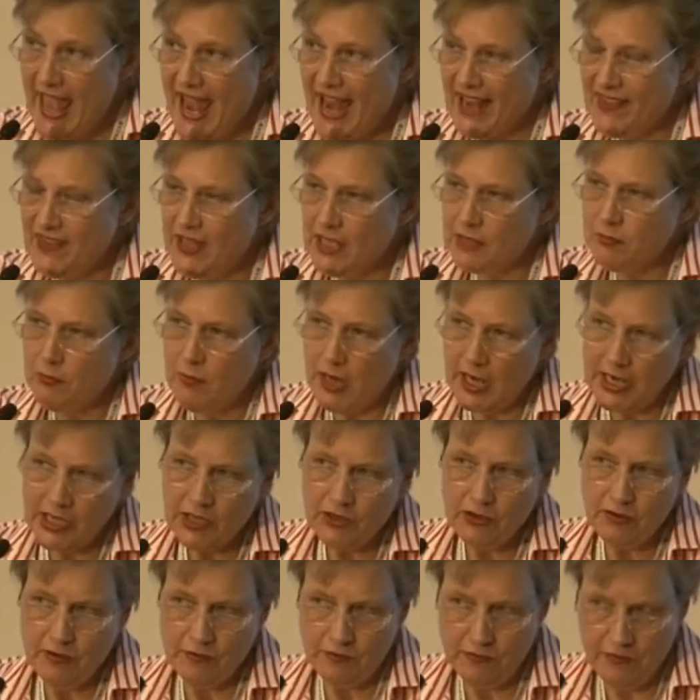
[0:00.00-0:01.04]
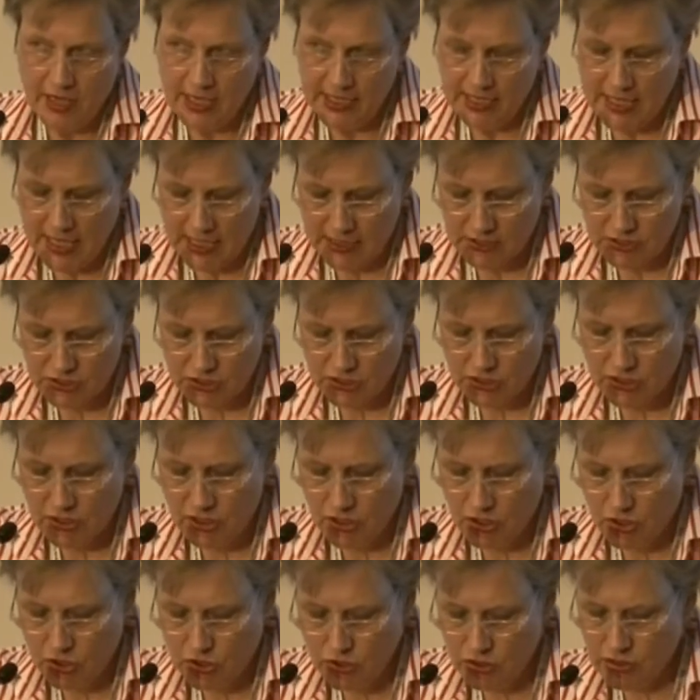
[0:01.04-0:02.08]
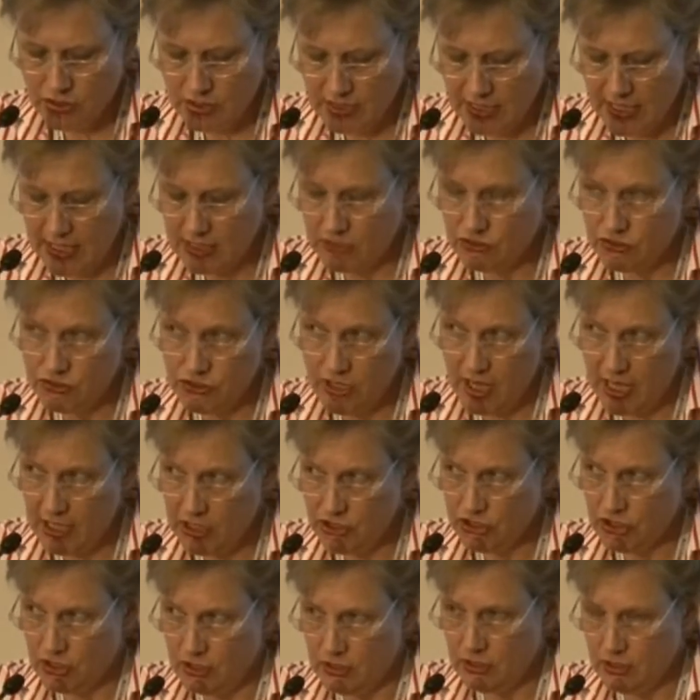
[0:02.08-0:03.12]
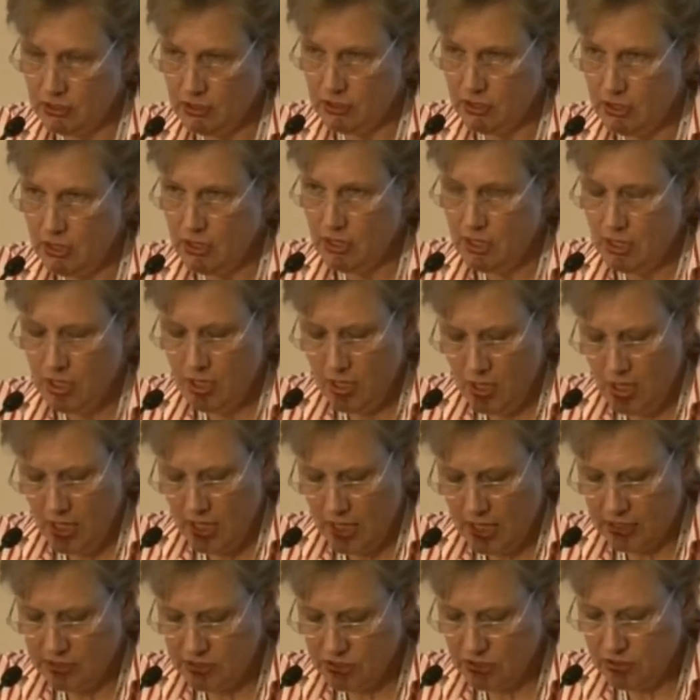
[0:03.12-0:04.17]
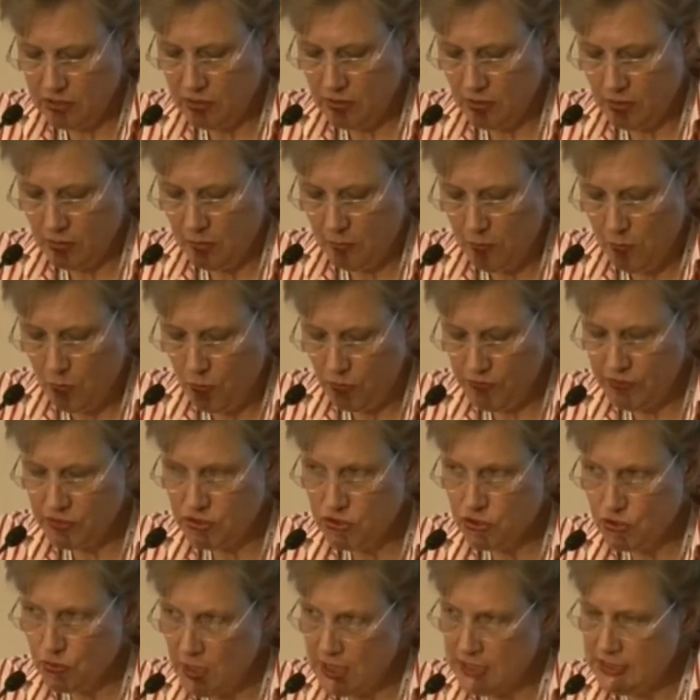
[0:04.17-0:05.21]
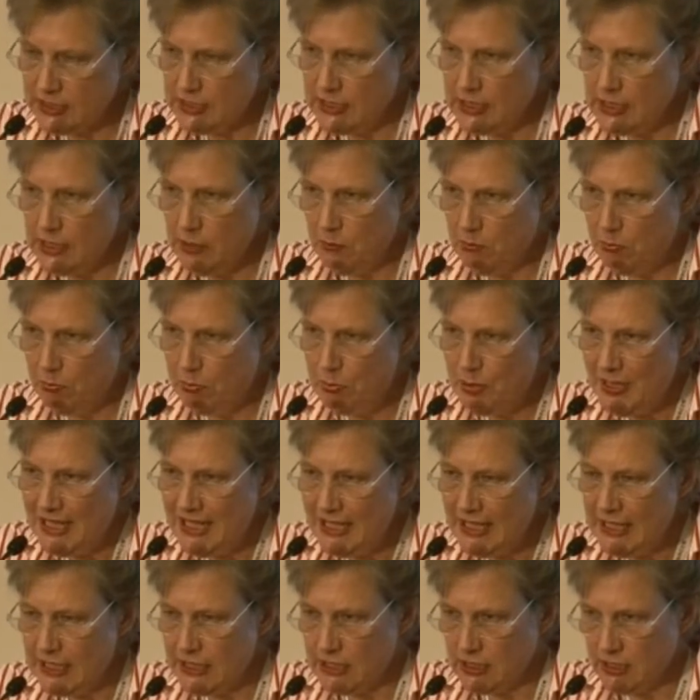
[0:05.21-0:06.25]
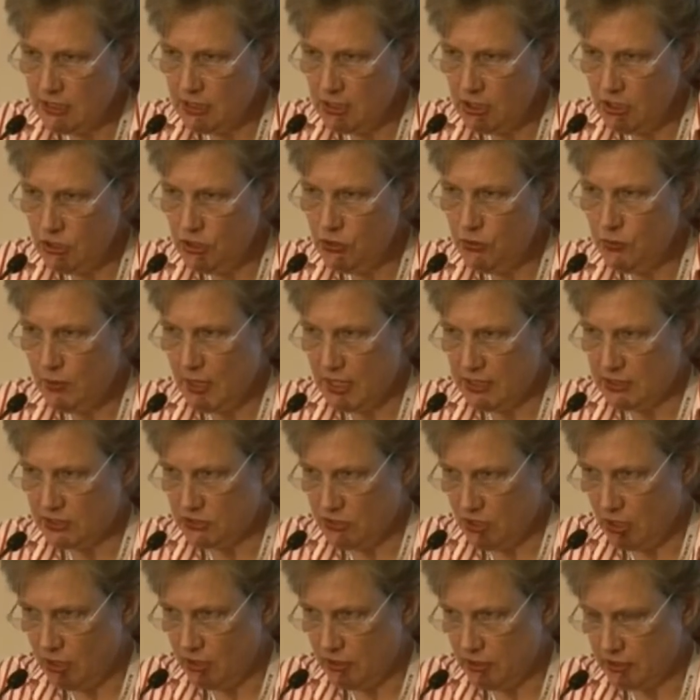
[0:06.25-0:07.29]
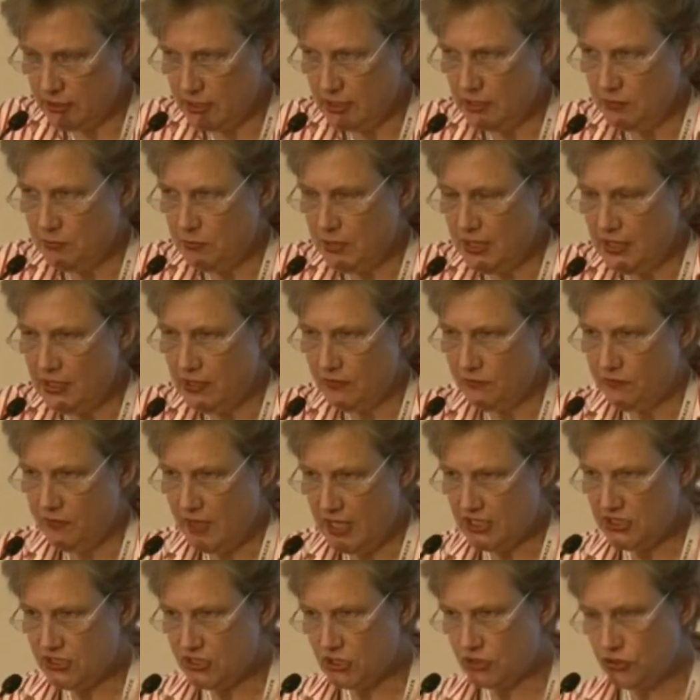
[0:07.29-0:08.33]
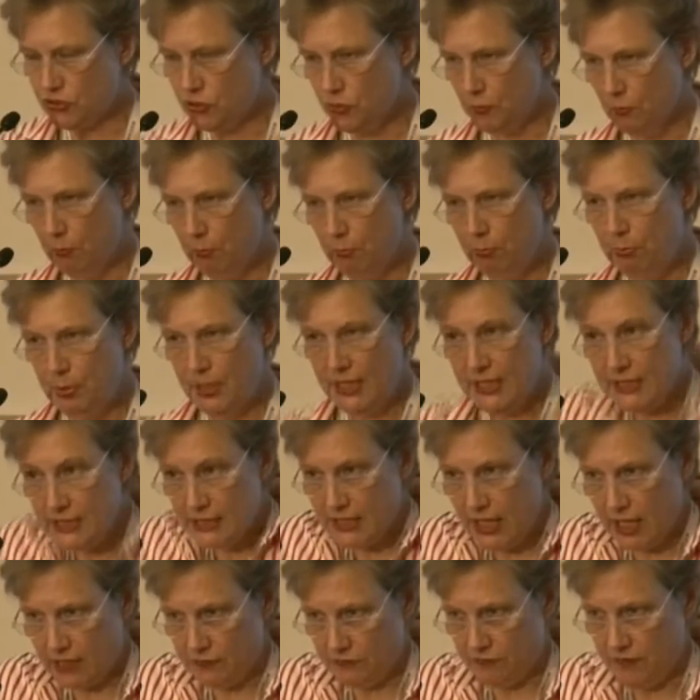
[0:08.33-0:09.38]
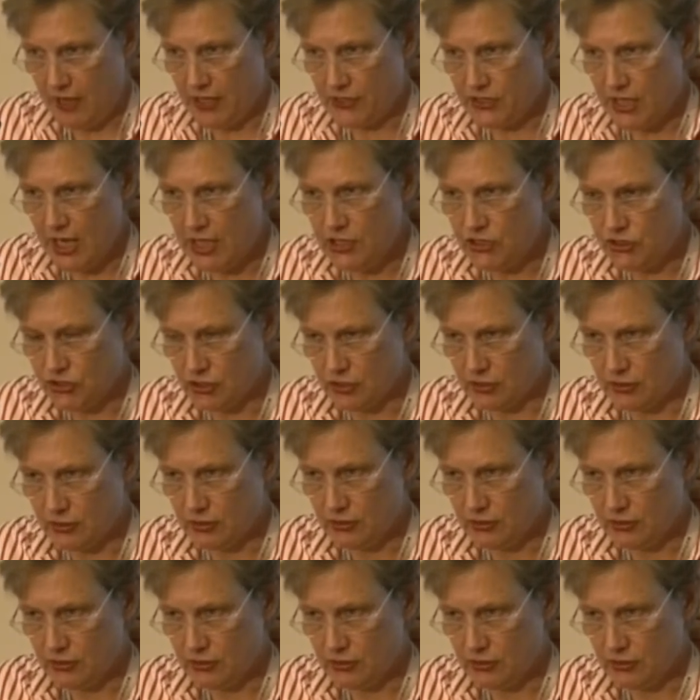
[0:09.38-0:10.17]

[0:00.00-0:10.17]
and that microfinance couldn't get traction until more than $20 billion had been invested to build that foundation